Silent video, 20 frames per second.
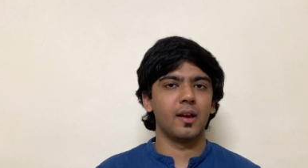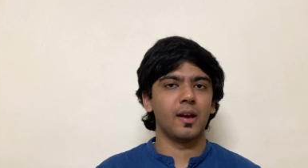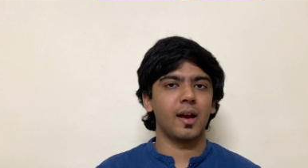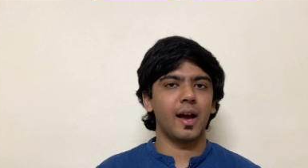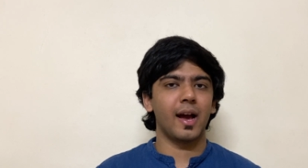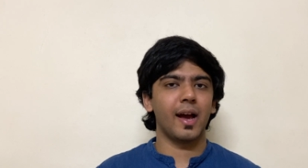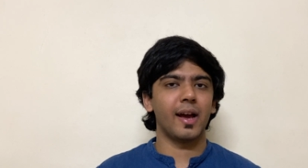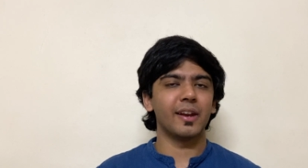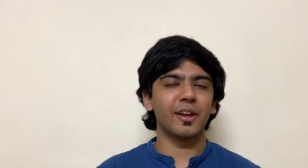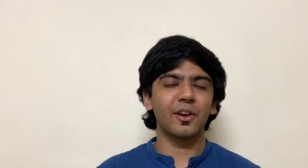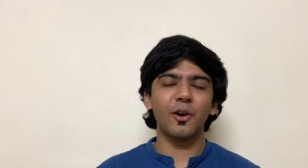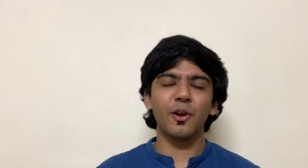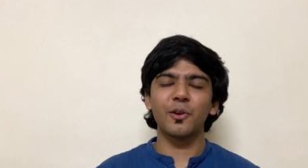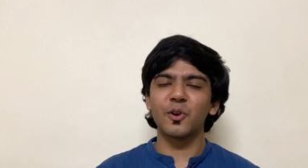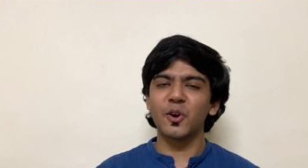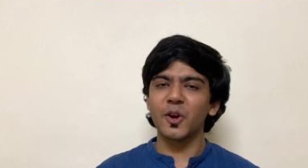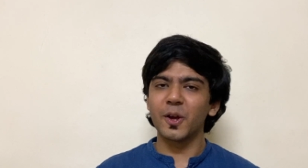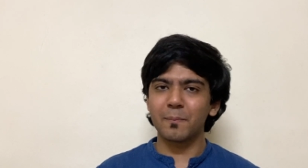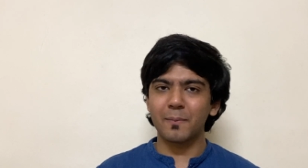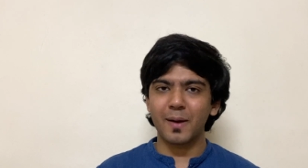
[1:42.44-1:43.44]
I recall
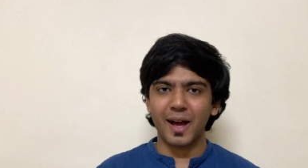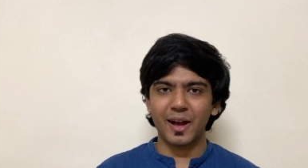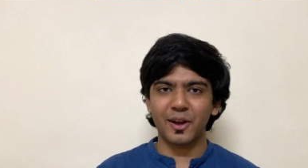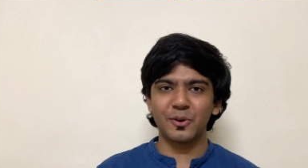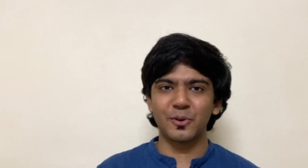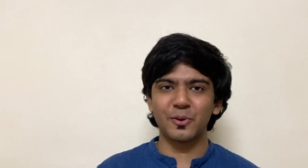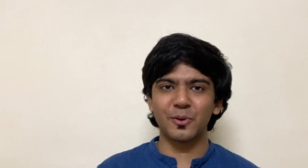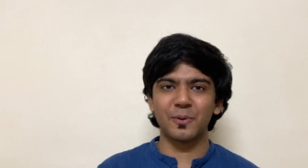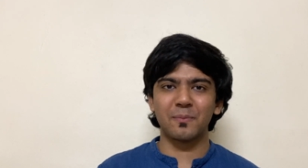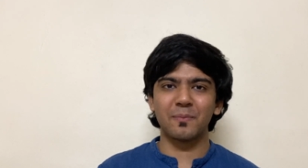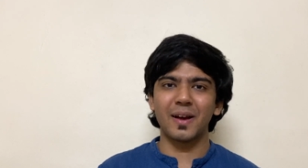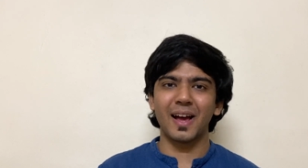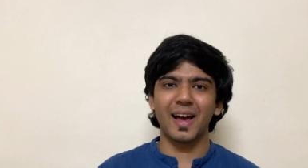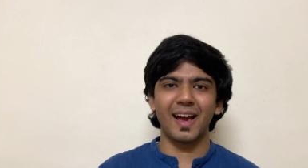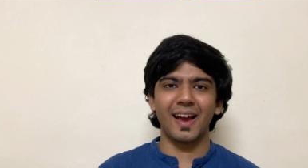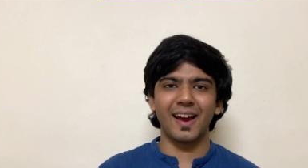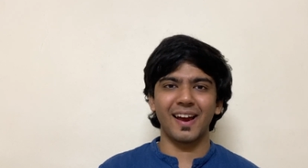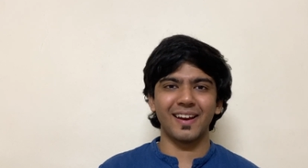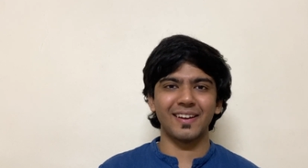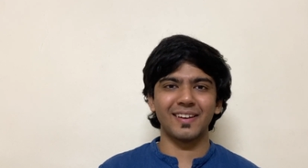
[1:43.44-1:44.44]
going back home
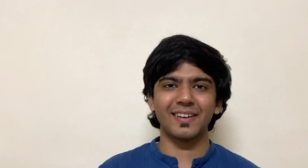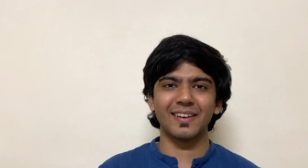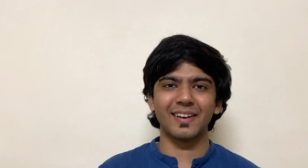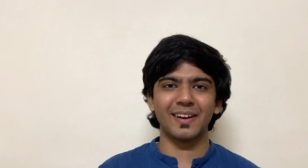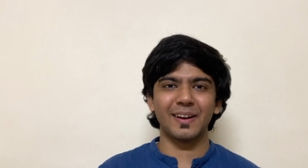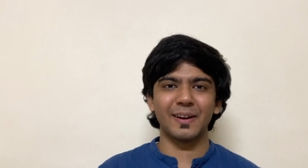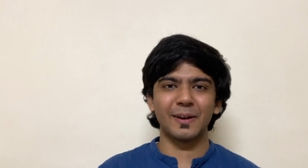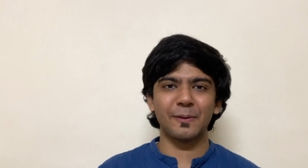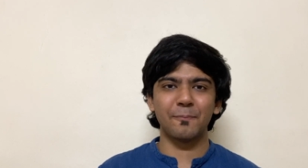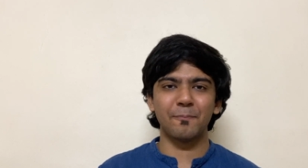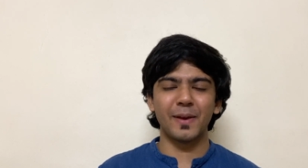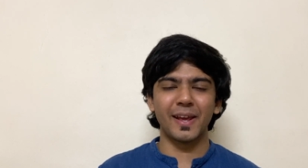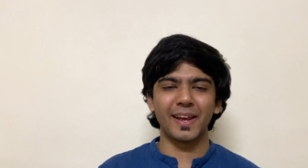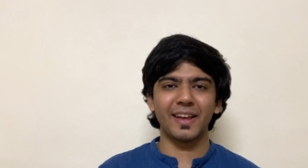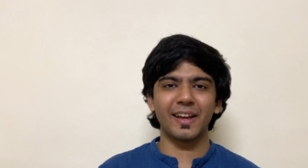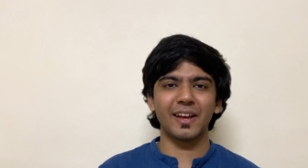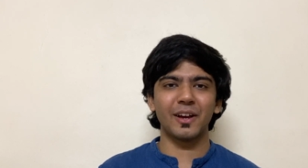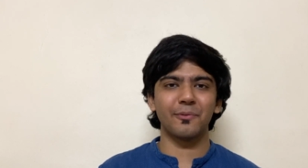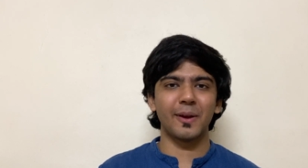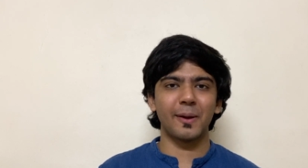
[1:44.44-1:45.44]
and
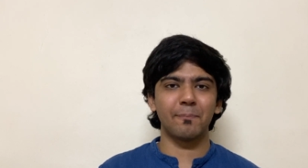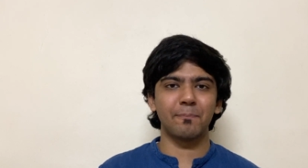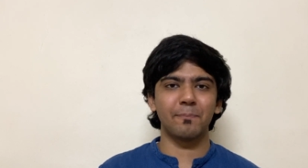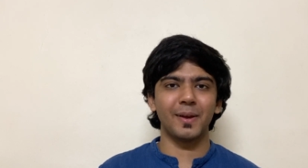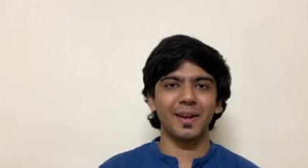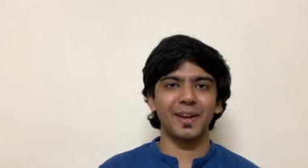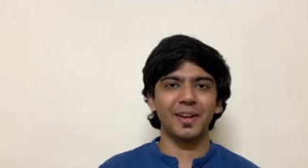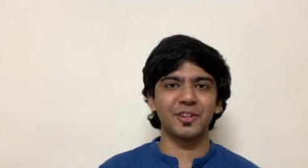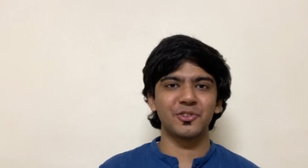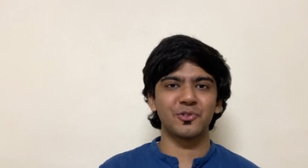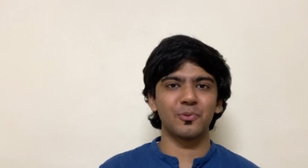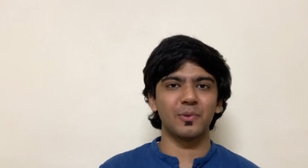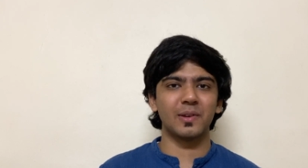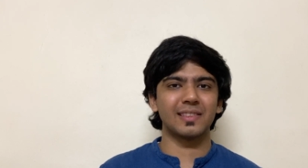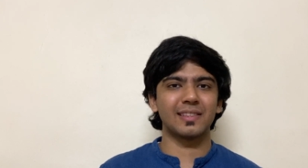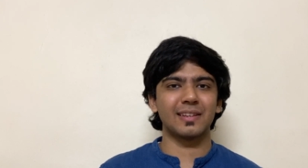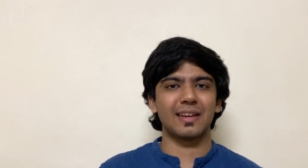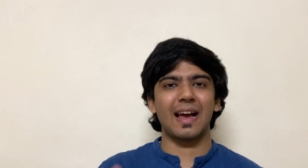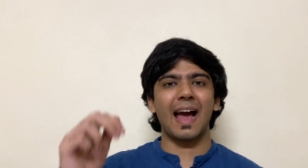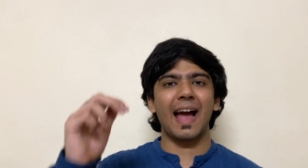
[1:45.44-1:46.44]
making a web page
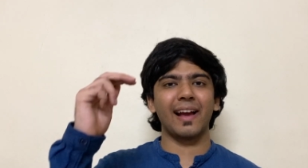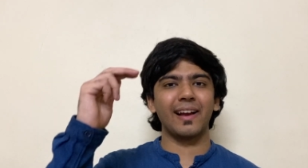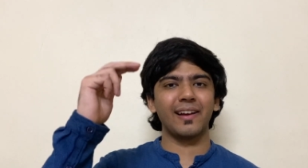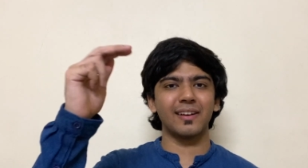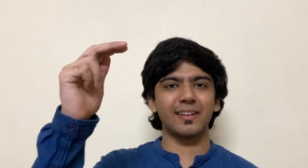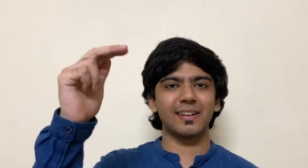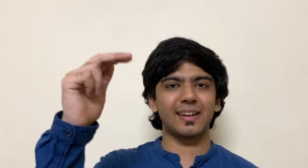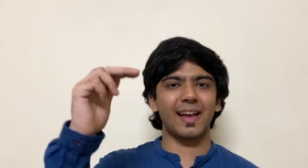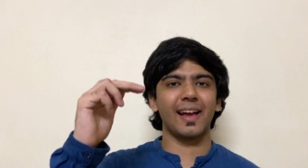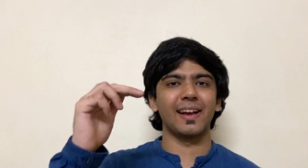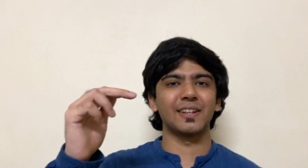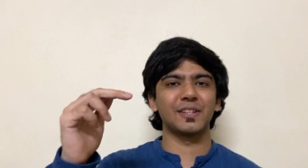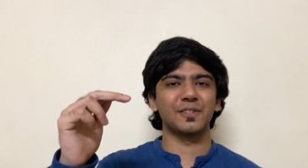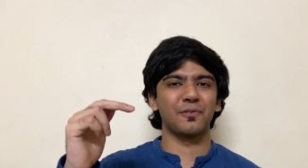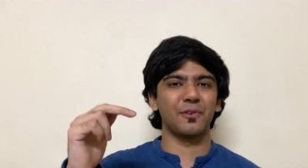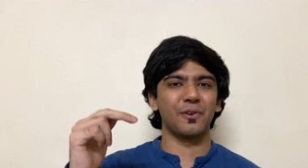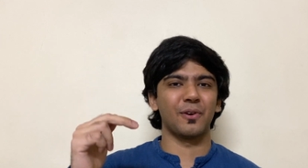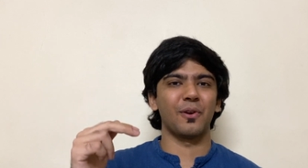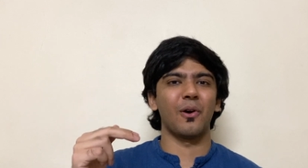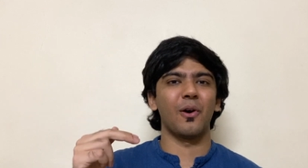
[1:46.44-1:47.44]
with anchor tags
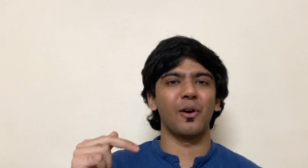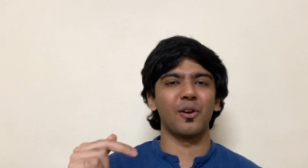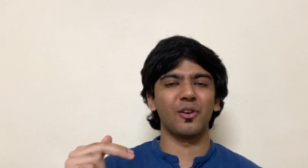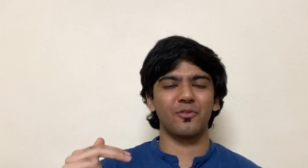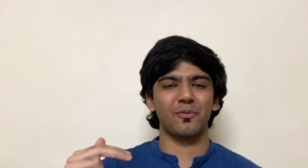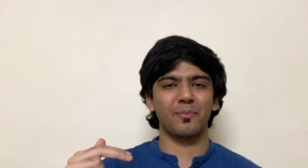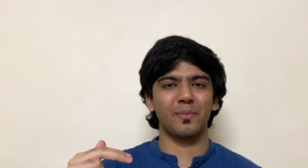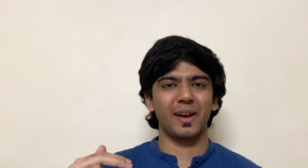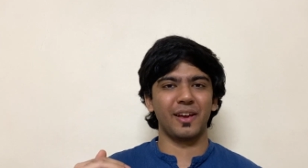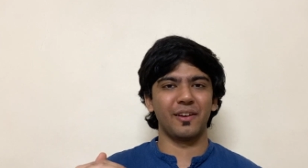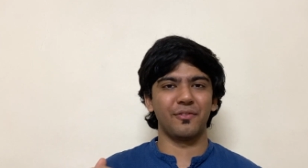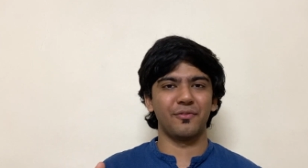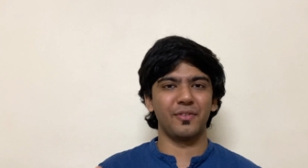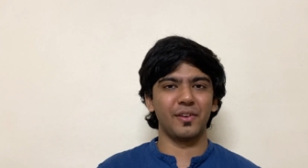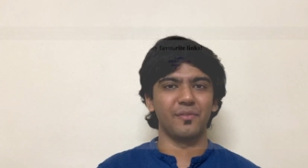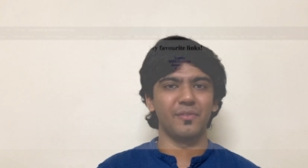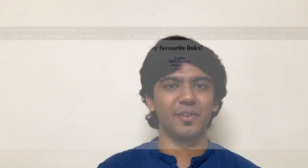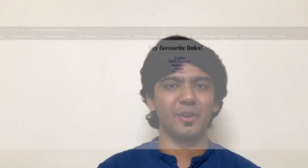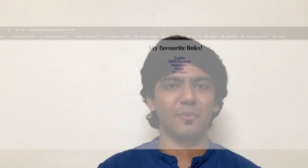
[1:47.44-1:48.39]
for all of my favorite